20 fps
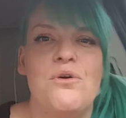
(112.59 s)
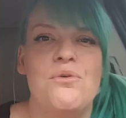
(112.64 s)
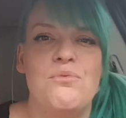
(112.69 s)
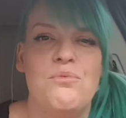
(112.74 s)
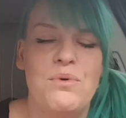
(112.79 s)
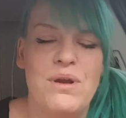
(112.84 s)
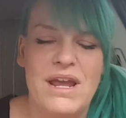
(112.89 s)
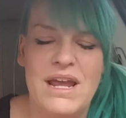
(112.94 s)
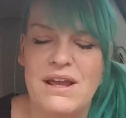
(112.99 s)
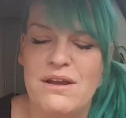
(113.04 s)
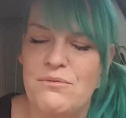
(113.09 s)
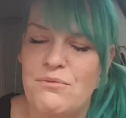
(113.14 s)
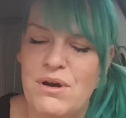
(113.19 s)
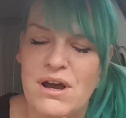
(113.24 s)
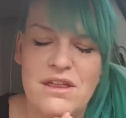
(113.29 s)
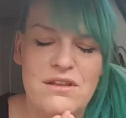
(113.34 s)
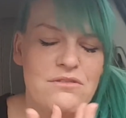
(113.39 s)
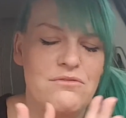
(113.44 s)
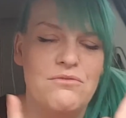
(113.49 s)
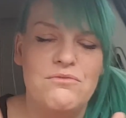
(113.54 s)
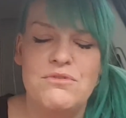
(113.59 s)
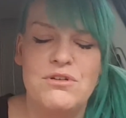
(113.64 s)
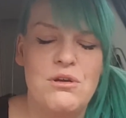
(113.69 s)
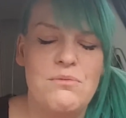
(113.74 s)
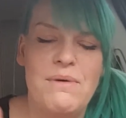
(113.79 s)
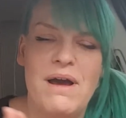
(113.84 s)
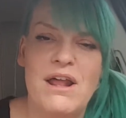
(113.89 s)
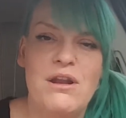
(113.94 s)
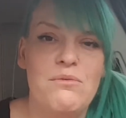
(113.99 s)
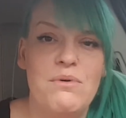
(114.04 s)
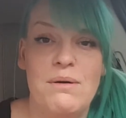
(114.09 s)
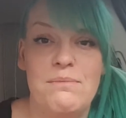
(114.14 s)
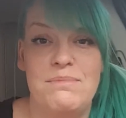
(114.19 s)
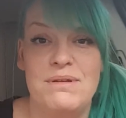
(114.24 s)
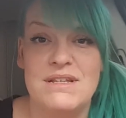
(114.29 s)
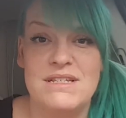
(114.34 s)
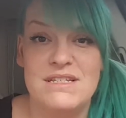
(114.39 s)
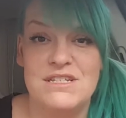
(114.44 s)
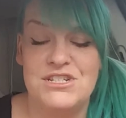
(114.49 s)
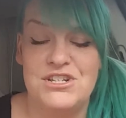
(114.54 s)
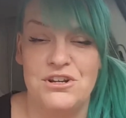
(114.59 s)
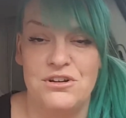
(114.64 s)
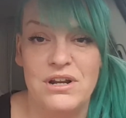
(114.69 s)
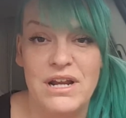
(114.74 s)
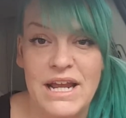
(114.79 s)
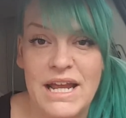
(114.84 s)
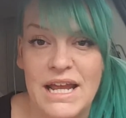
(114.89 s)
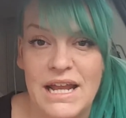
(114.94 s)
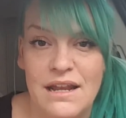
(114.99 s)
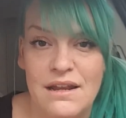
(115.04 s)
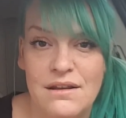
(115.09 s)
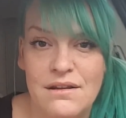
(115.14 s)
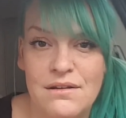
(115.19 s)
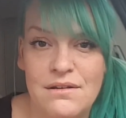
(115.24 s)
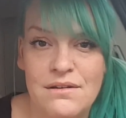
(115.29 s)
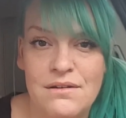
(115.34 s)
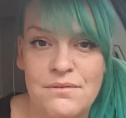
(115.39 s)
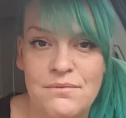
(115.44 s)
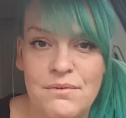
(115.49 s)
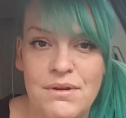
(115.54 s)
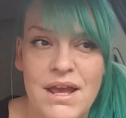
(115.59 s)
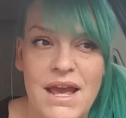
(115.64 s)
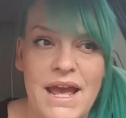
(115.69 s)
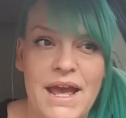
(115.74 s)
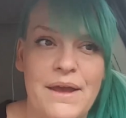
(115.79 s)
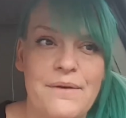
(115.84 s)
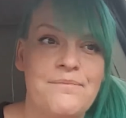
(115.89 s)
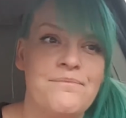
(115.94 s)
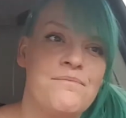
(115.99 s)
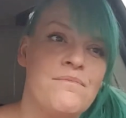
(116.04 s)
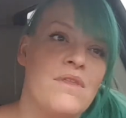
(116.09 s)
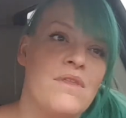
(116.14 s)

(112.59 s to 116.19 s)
No matter what business you're in, okay?